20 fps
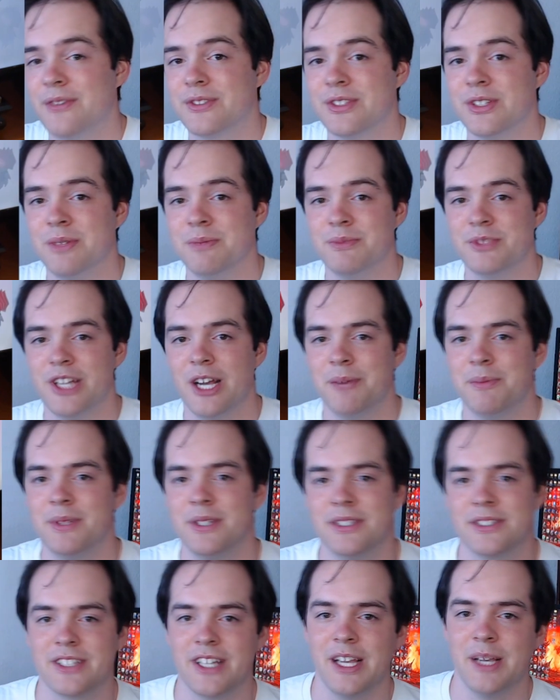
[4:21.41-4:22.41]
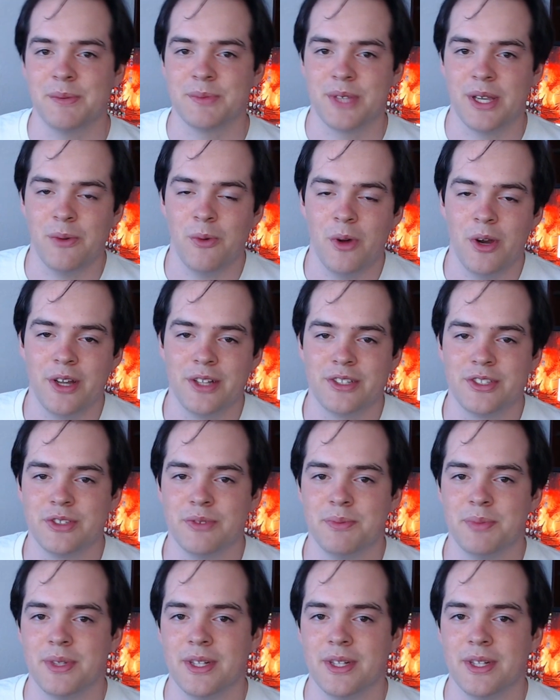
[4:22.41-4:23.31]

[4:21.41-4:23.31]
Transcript: some Japanese games I wanted to